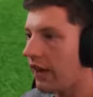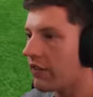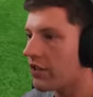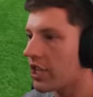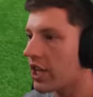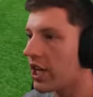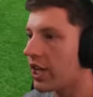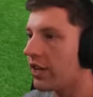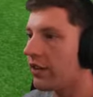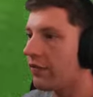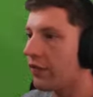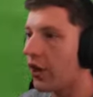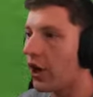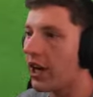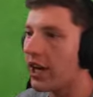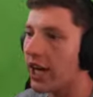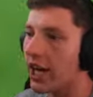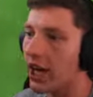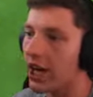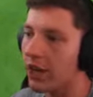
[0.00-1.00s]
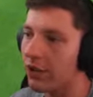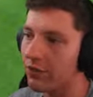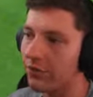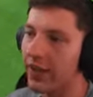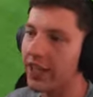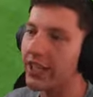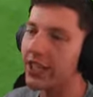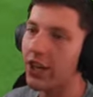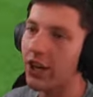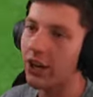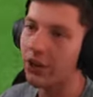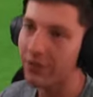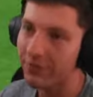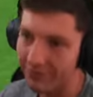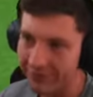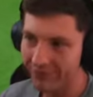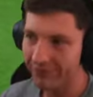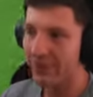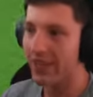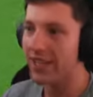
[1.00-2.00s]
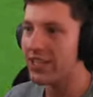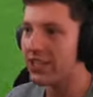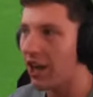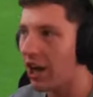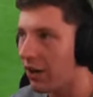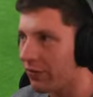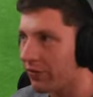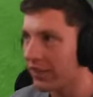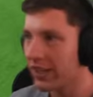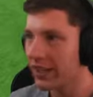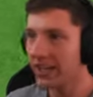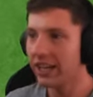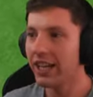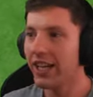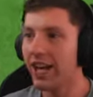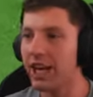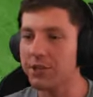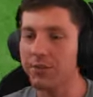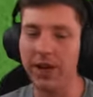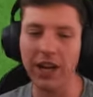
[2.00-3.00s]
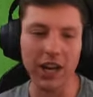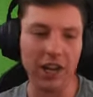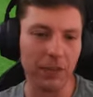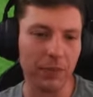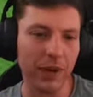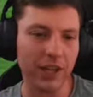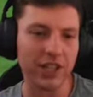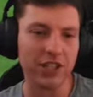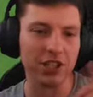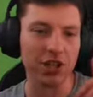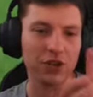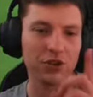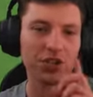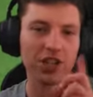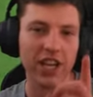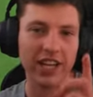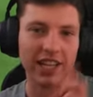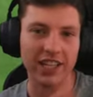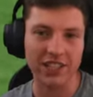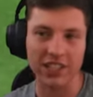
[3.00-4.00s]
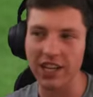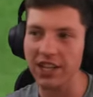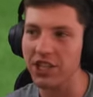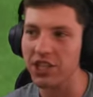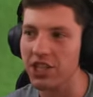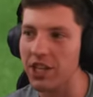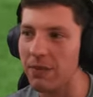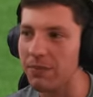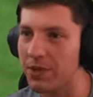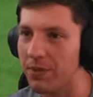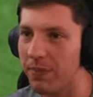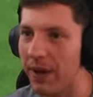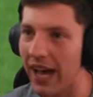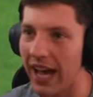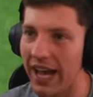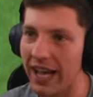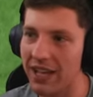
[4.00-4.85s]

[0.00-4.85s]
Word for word: Iverson, 3-0. Thank you. Pass off. He's been on the pitch 2 seconds. Intercepts a